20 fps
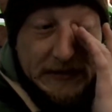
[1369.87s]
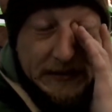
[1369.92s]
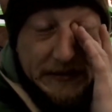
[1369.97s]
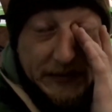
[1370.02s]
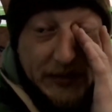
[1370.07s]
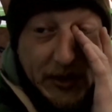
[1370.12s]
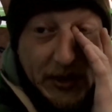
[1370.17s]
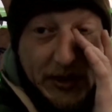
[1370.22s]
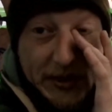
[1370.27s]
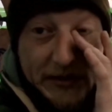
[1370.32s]

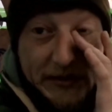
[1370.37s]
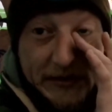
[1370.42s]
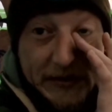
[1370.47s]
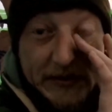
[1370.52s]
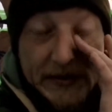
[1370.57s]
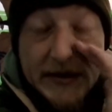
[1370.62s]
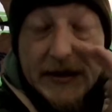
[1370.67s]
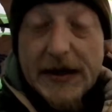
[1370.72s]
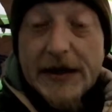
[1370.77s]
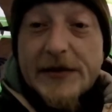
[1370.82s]
But
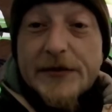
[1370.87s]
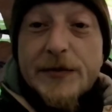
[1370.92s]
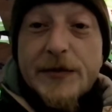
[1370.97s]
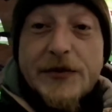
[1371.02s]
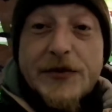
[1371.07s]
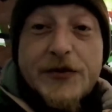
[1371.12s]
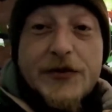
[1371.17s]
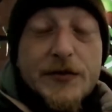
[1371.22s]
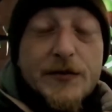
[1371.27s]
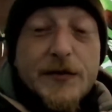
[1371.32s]
he lets me
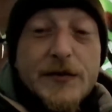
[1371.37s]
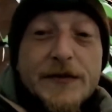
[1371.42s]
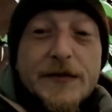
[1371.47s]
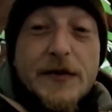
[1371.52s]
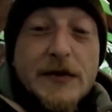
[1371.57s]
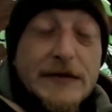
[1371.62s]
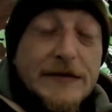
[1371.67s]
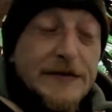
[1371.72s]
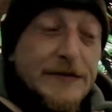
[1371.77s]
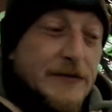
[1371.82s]
shoot my
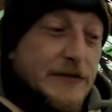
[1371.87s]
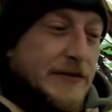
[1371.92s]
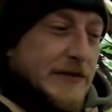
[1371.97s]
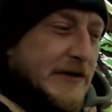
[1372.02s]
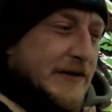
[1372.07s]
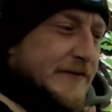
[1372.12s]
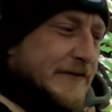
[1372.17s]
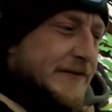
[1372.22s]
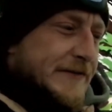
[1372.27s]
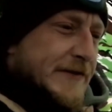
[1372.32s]
rifle
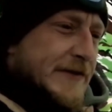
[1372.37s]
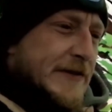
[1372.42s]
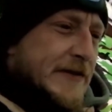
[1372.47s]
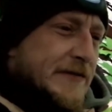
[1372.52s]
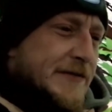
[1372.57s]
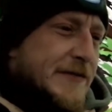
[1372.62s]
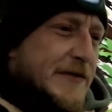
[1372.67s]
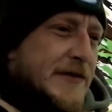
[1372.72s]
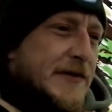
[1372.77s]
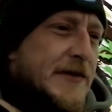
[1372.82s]
and everything
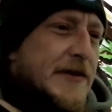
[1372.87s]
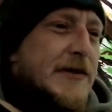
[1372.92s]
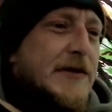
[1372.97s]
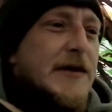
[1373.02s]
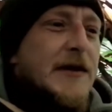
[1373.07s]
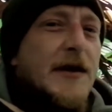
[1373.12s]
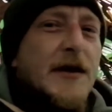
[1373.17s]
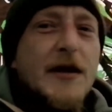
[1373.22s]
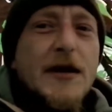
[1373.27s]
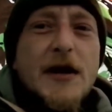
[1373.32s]
up
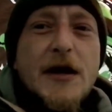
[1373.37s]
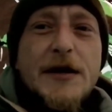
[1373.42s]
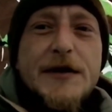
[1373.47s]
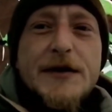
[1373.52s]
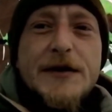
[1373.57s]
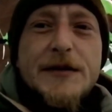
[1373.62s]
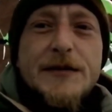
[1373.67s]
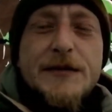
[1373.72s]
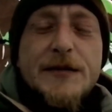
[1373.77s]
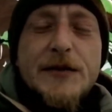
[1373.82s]
here.
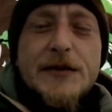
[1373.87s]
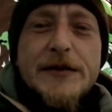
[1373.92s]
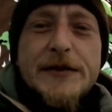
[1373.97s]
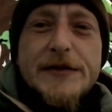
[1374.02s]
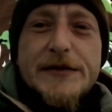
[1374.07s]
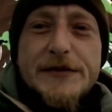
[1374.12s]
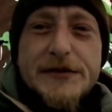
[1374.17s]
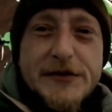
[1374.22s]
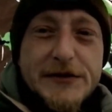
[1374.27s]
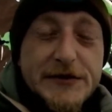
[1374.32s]
Hunting
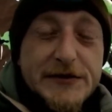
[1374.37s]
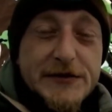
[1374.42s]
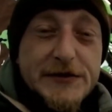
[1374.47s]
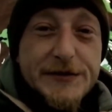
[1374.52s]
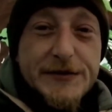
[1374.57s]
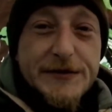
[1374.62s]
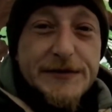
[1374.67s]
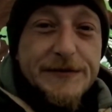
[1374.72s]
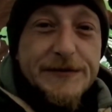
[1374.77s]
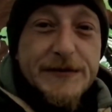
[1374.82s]
wise, just
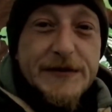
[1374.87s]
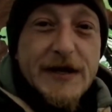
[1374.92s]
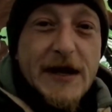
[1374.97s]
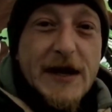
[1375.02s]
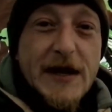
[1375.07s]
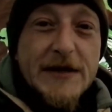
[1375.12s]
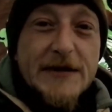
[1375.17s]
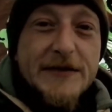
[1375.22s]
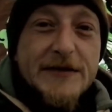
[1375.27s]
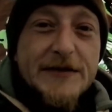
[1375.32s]
shooting
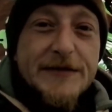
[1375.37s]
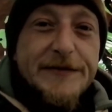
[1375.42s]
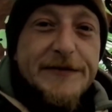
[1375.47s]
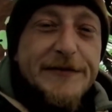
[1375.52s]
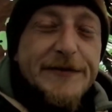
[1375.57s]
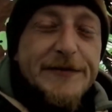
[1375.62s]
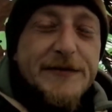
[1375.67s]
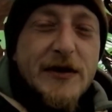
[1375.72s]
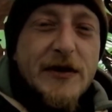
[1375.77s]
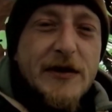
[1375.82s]
cans,
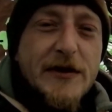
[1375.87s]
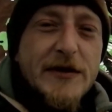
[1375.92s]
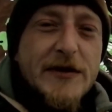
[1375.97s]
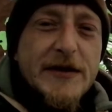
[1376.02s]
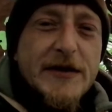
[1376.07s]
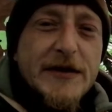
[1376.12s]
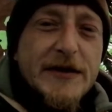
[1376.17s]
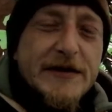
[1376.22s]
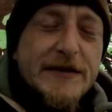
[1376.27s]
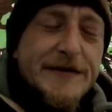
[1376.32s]

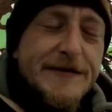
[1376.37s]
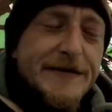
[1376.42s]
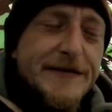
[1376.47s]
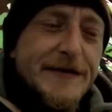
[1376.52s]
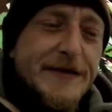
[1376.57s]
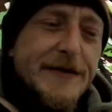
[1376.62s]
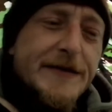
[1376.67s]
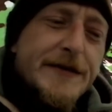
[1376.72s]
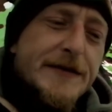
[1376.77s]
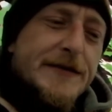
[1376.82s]
targets and
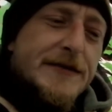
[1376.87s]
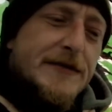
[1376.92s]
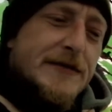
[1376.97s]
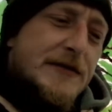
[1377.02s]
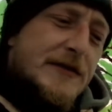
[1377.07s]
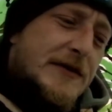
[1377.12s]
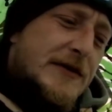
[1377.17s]
things.